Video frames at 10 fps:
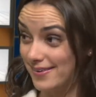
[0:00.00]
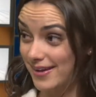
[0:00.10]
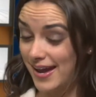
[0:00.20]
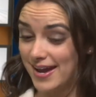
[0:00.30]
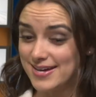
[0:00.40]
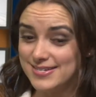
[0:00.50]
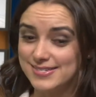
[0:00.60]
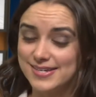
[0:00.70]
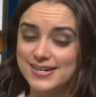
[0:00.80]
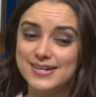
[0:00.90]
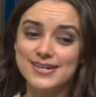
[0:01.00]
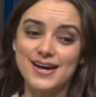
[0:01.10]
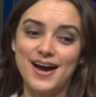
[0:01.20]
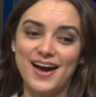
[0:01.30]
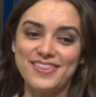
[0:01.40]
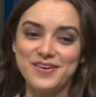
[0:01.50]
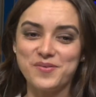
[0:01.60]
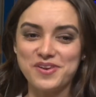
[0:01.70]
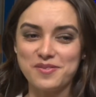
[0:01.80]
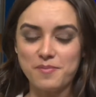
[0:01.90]
And I think
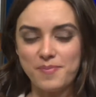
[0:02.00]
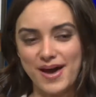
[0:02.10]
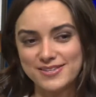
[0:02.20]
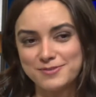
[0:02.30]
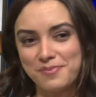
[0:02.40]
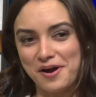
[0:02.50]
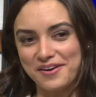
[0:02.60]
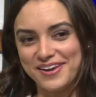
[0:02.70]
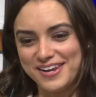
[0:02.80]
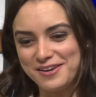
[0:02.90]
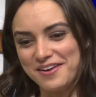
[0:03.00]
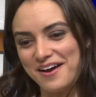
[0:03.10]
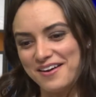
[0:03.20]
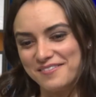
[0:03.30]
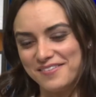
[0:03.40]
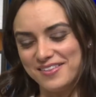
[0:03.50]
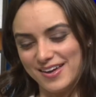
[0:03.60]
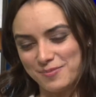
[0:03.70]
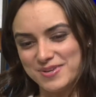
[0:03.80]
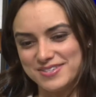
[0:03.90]
one of the best marketing
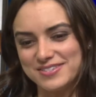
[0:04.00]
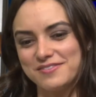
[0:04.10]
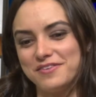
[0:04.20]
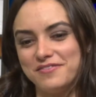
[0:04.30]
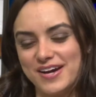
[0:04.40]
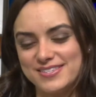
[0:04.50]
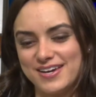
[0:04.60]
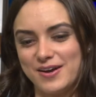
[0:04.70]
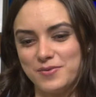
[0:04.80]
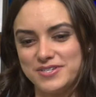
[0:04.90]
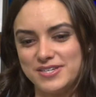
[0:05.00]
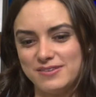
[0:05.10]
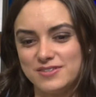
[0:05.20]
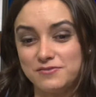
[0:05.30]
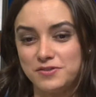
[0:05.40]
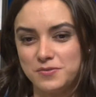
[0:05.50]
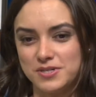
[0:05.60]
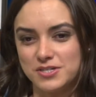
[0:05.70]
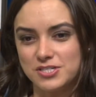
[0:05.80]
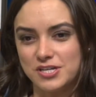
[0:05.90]
like pieces of advice I received a few
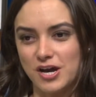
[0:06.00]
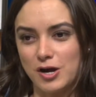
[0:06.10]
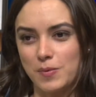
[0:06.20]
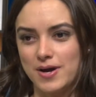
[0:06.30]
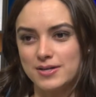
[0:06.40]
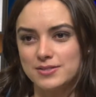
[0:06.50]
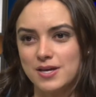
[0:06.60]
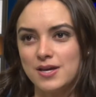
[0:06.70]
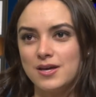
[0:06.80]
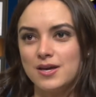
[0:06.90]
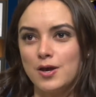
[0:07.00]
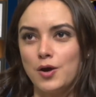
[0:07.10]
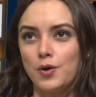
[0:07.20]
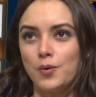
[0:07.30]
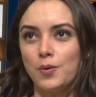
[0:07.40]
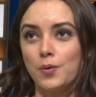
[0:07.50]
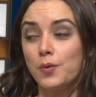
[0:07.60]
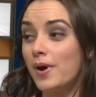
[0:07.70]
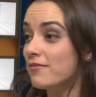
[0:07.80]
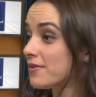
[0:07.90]
years ago was
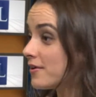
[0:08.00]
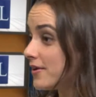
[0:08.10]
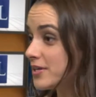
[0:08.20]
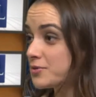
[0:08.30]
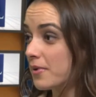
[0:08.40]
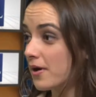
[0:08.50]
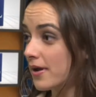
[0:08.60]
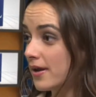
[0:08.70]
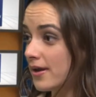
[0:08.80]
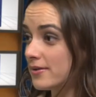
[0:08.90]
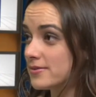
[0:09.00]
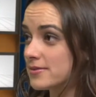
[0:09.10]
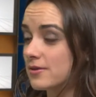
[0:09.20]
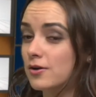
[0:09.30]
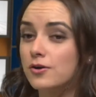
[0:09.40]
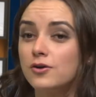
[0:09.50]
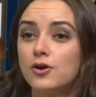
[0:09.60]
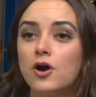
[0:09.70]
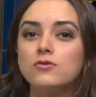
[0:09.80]
whoever your niche market is, go